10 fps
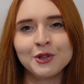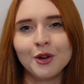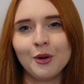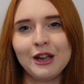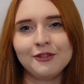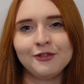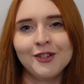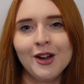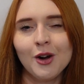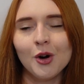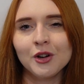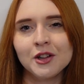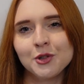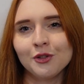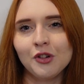So if on a
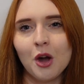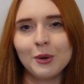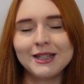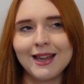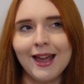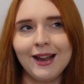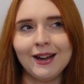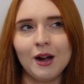sort of lower day